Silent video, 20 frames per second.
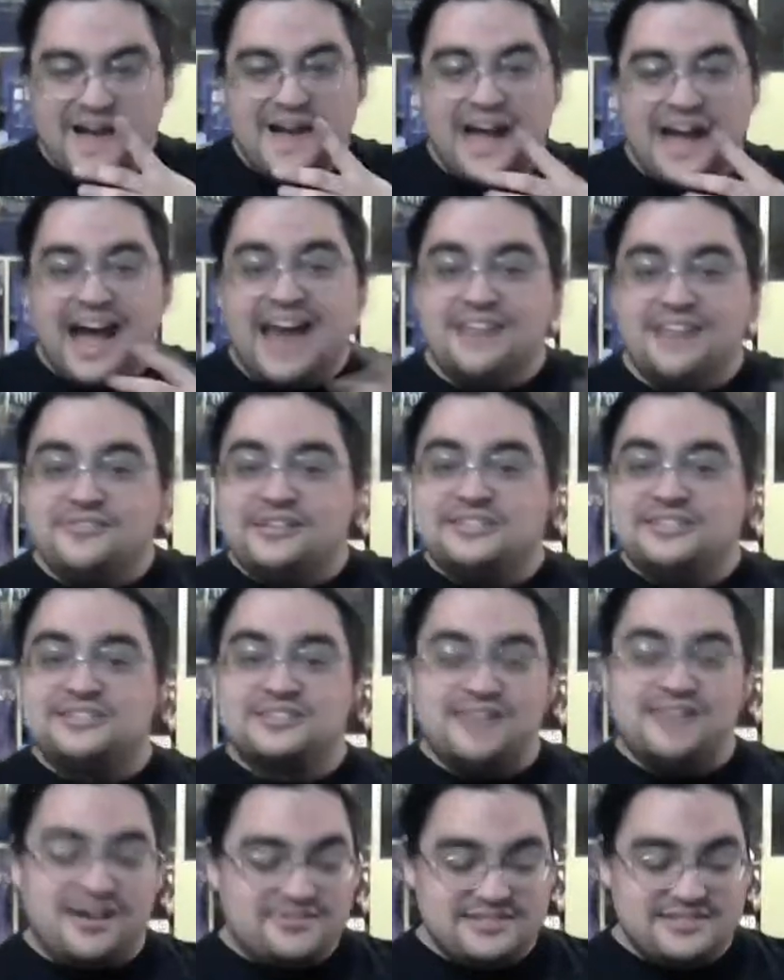Anyways, so
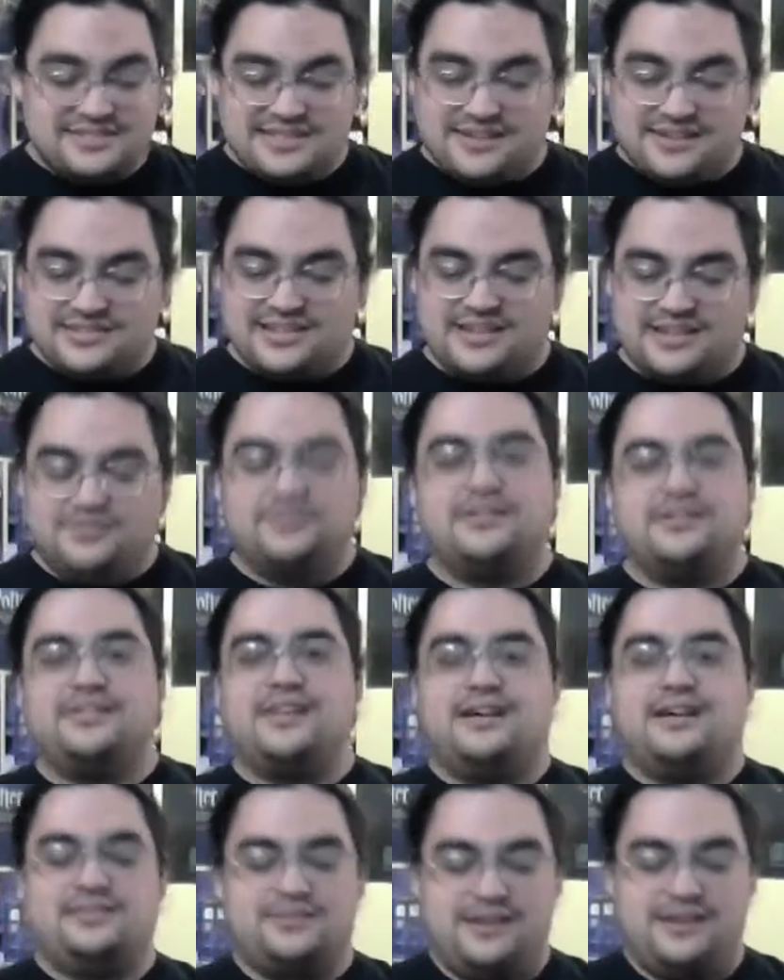that was kind of cool.
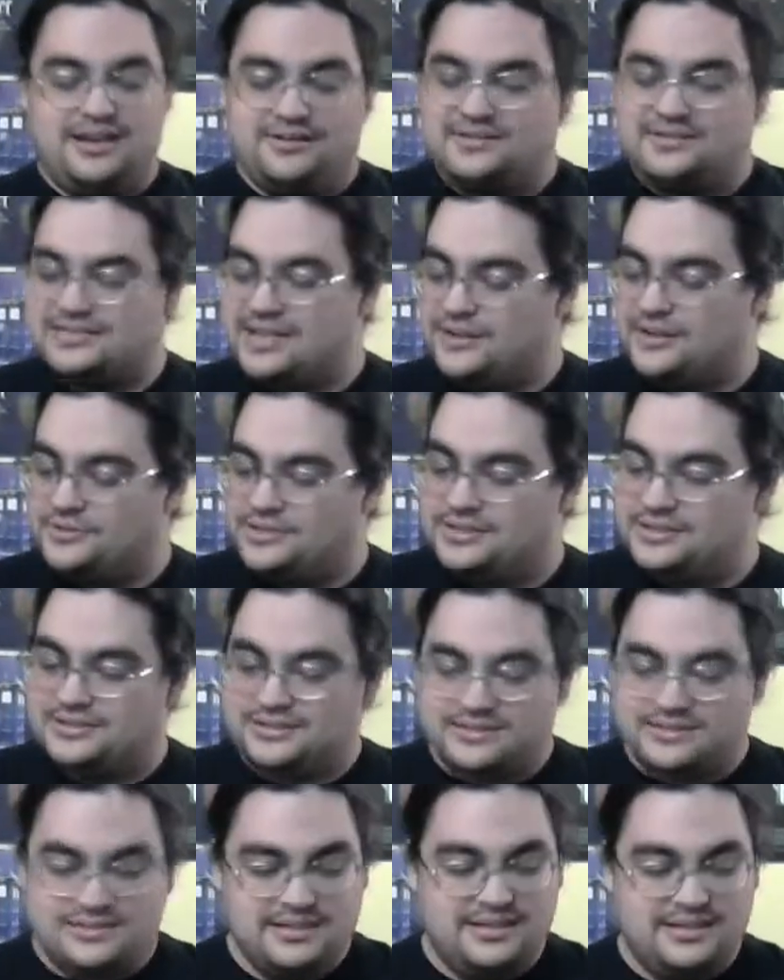So anyways, that
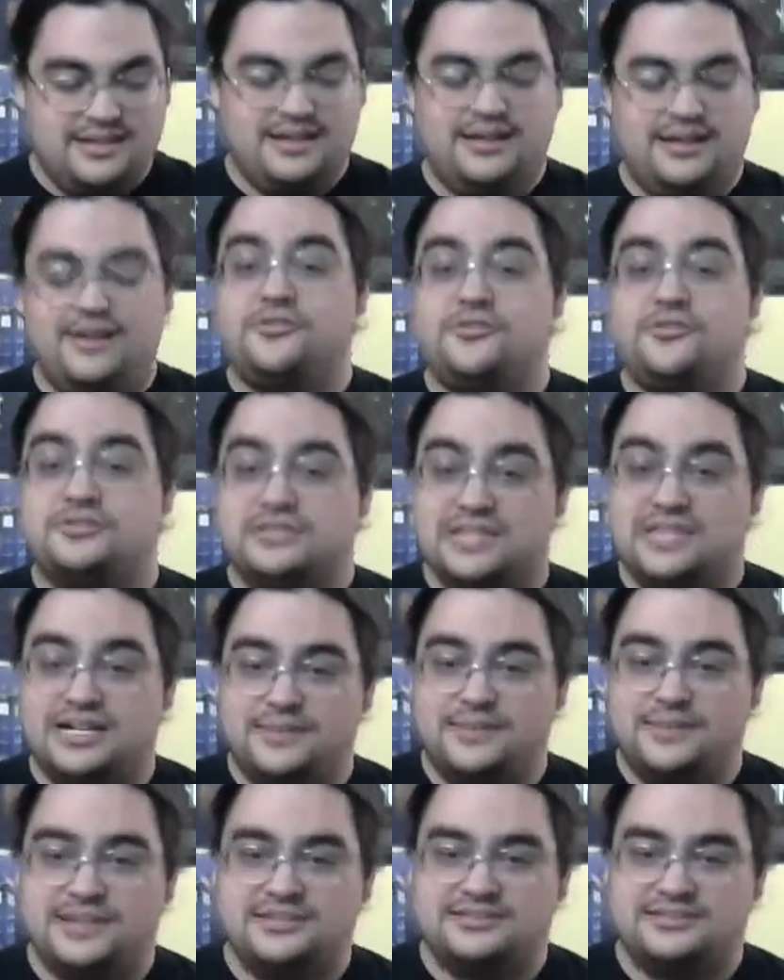was, of course, the
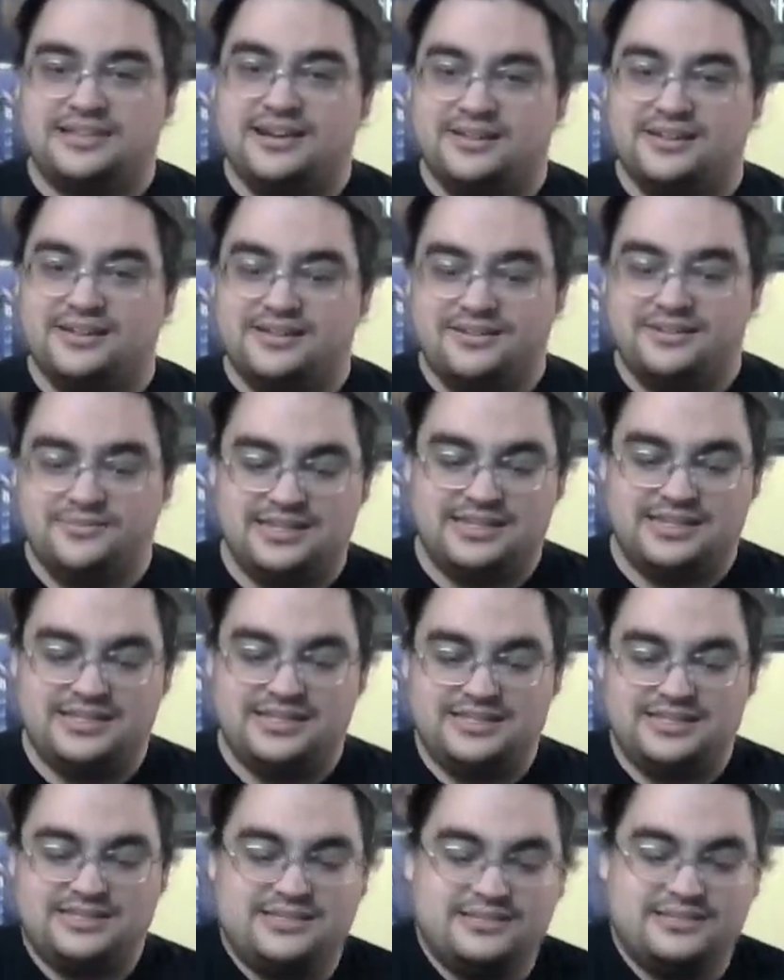Elemental deck with
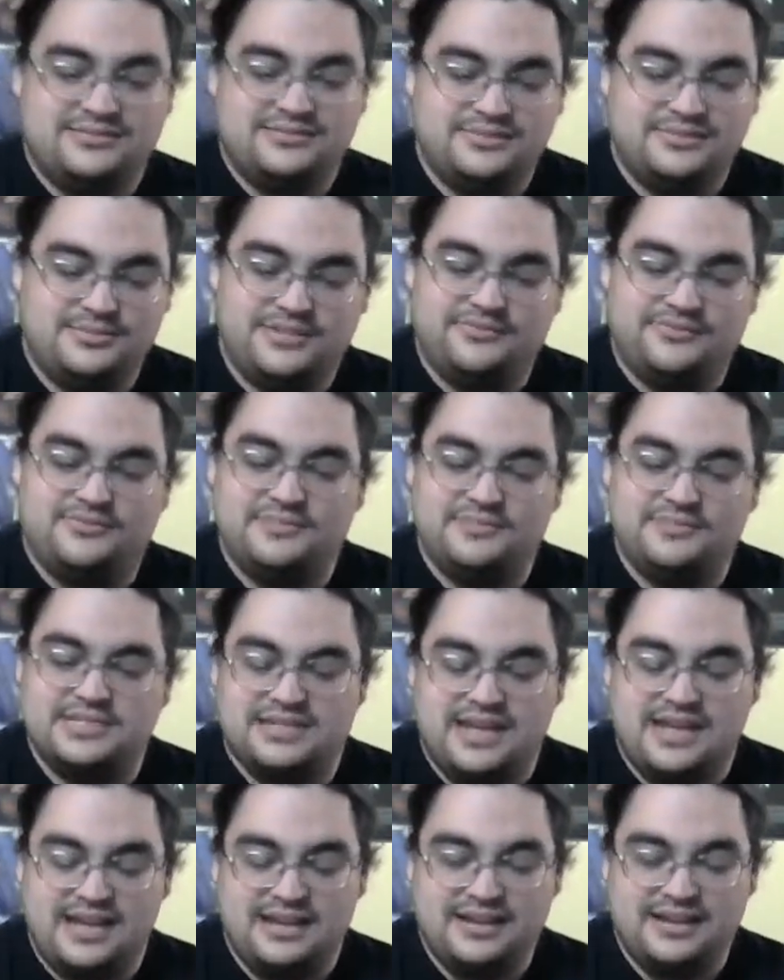its little bit of a
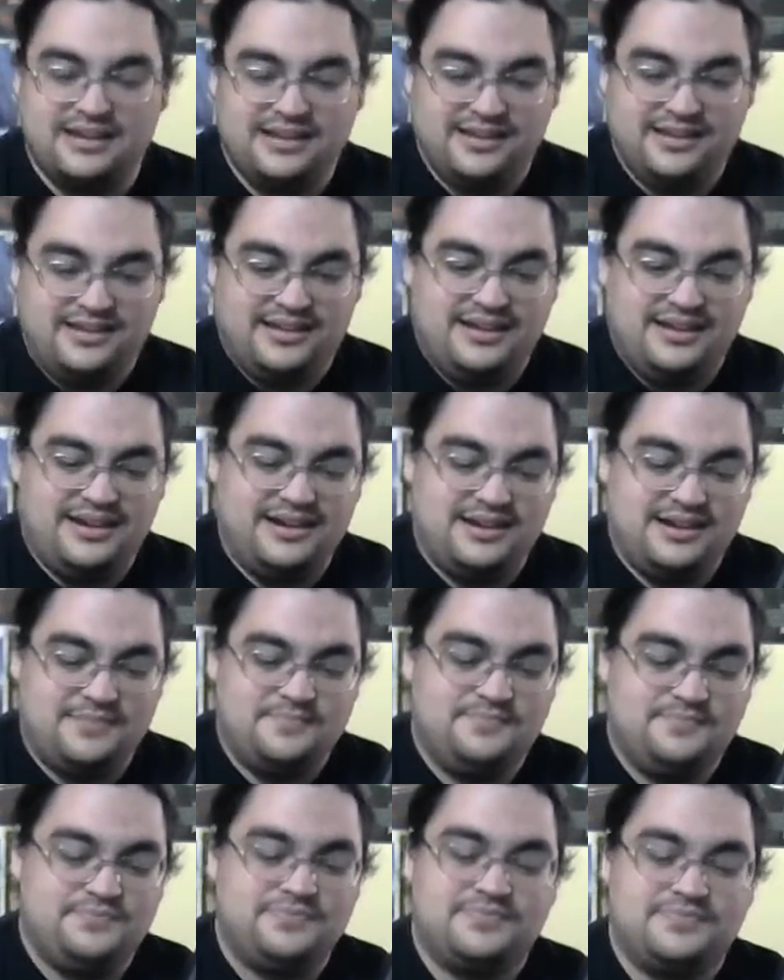mistake.
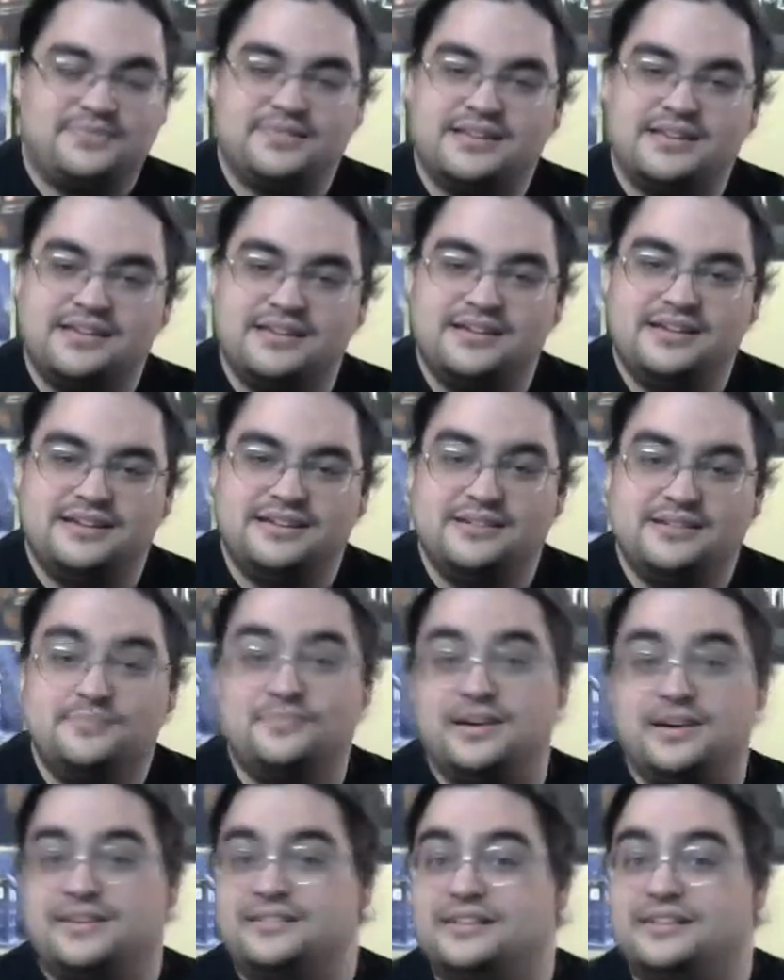
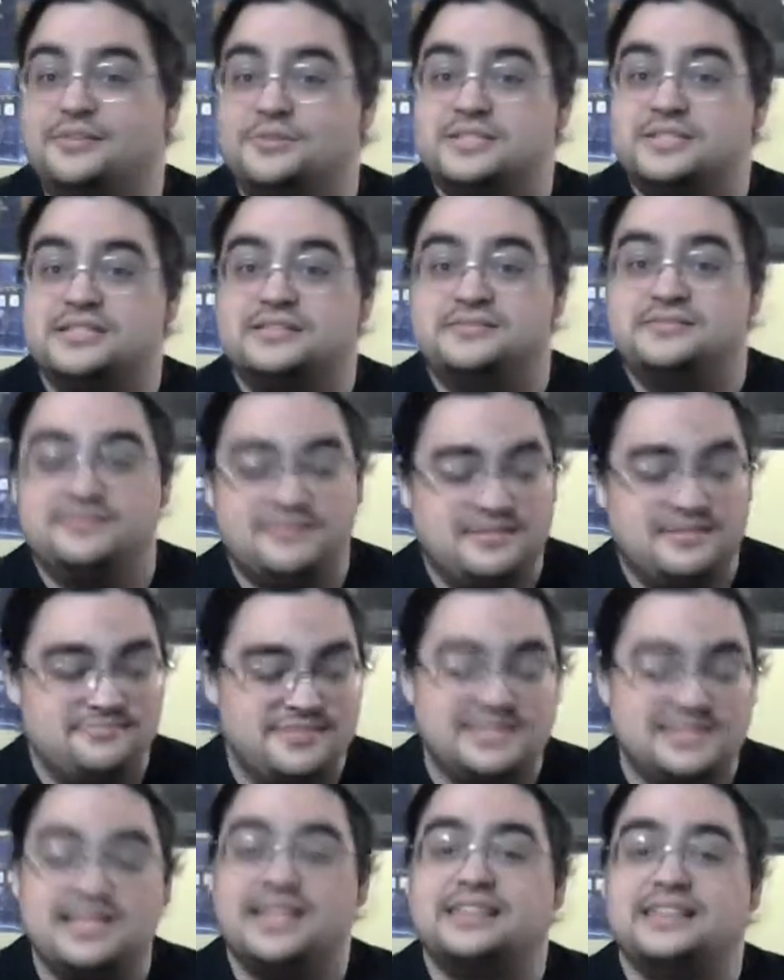But it was a
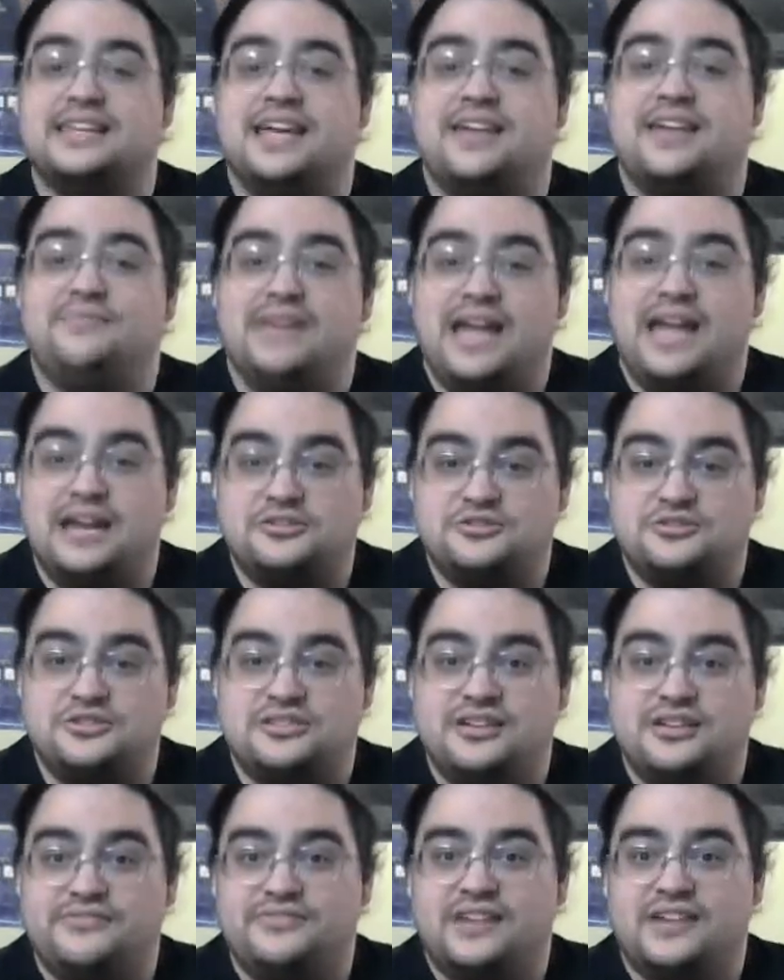mistake that gave me extra
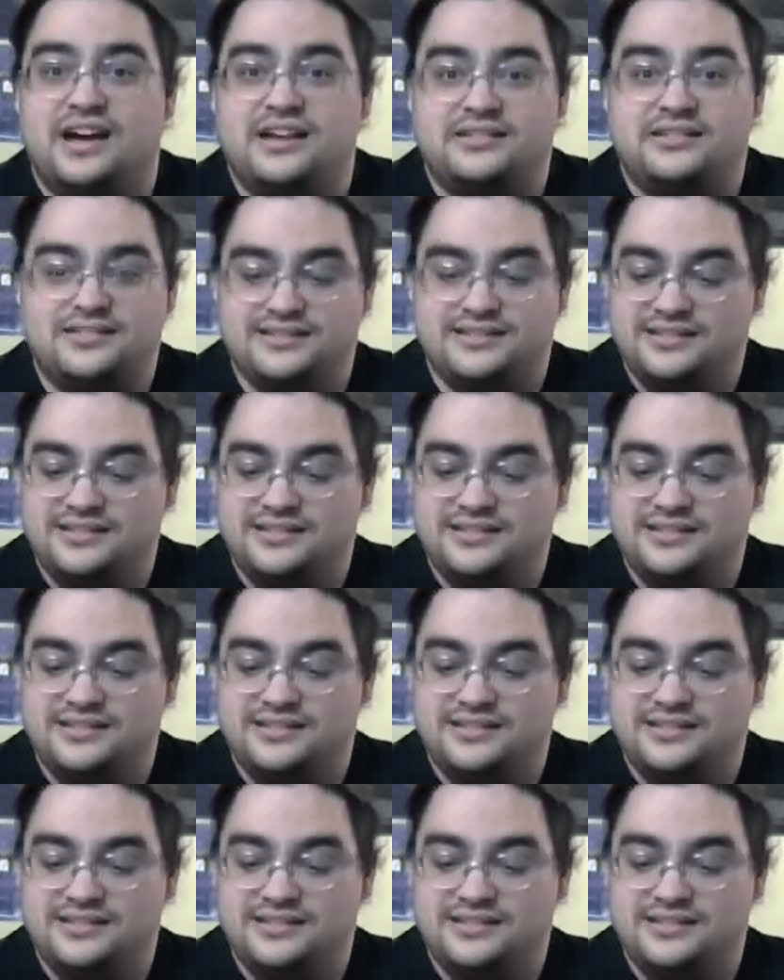stuff, not